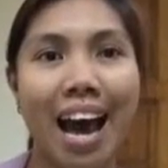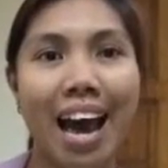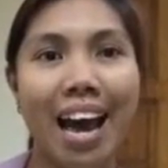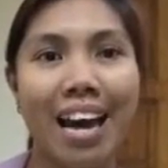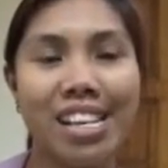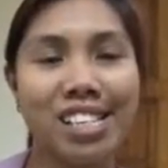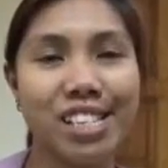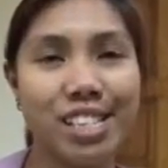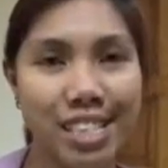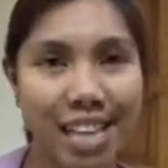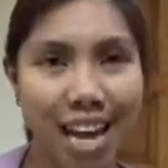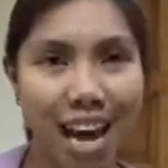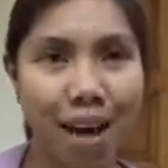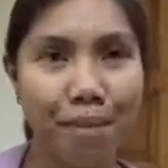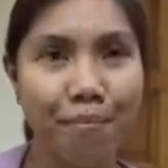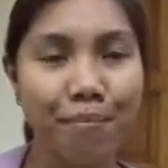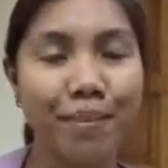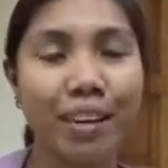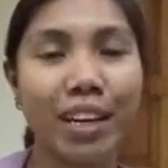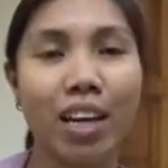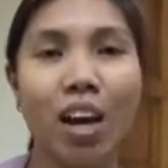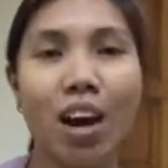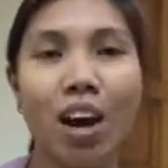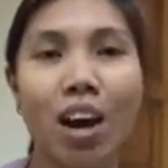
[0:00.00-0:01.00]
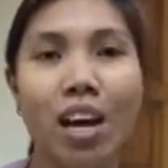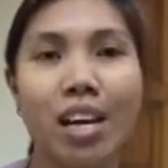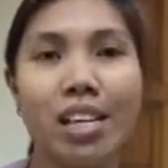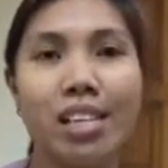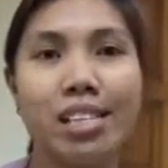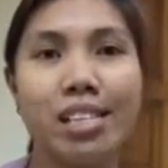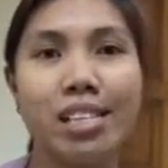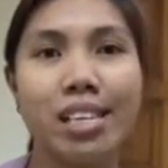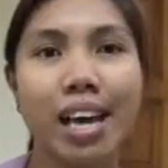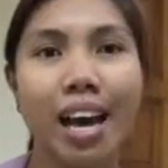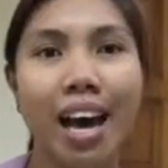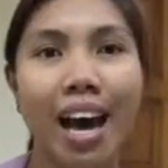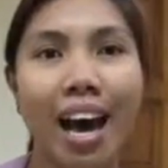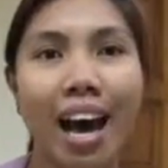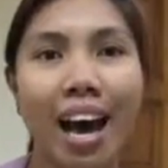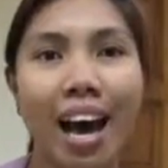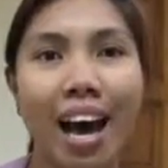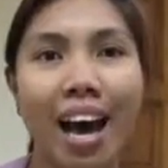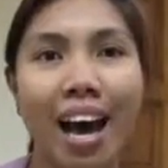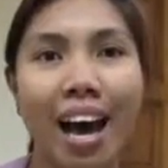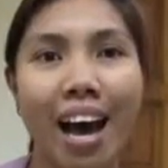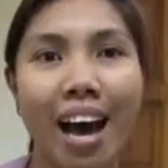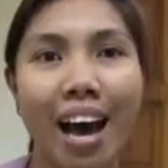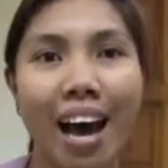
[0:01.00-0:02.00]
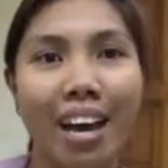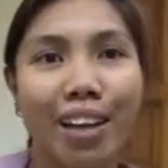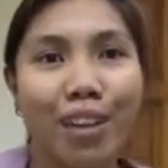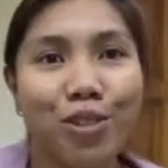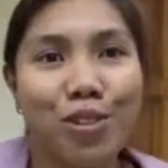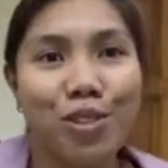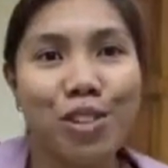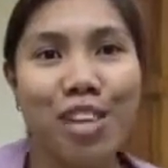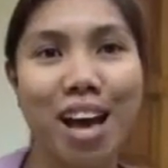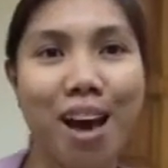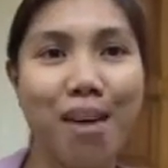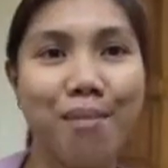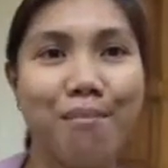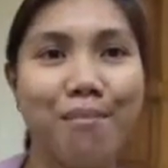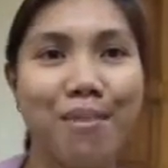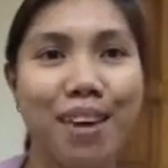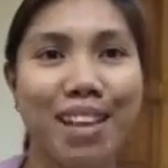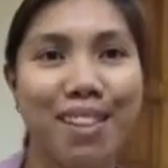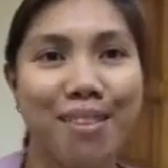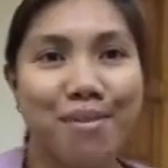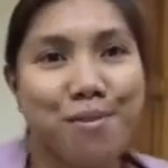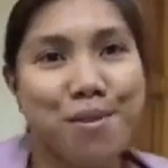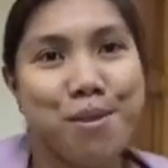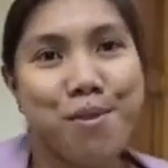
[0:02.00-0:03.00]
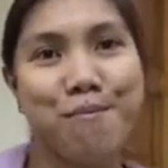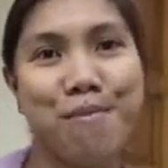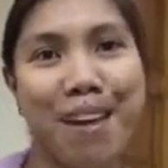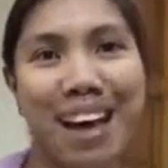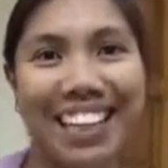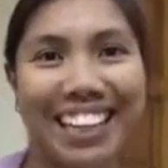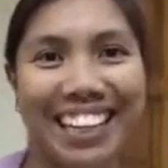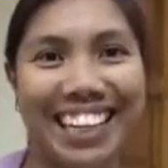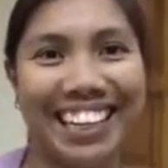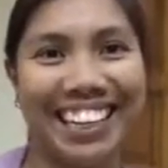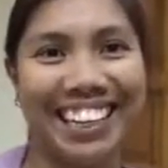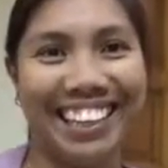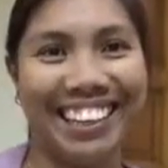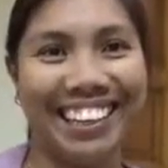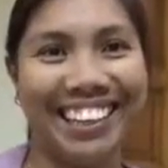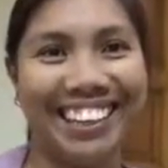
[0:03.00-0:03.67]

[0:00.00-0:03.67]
I stopped because I don't have any more money.